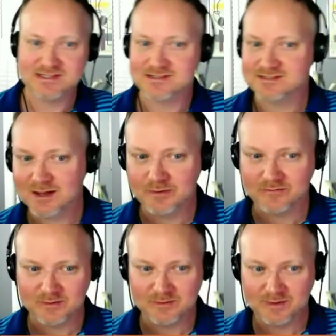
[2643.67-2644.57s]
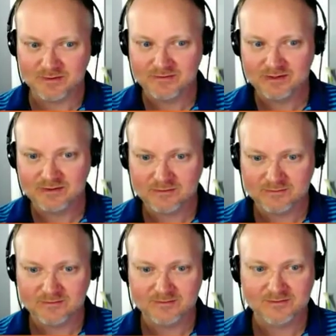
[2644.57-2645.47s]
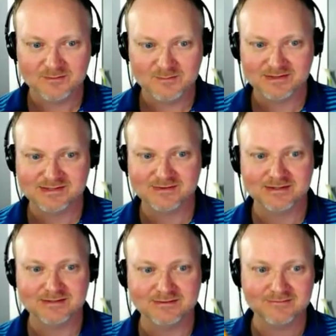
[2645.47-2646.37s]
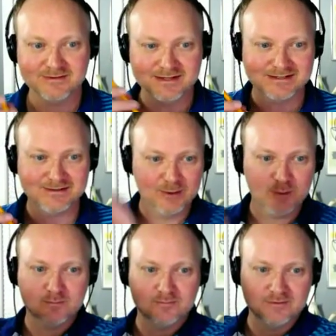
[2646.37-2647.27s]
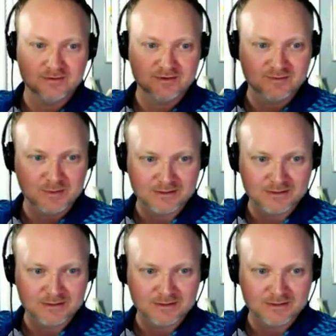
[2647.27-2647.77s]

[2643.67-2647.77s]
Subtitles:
top of it in my video, my screen. Right. Oh, there goes the mic.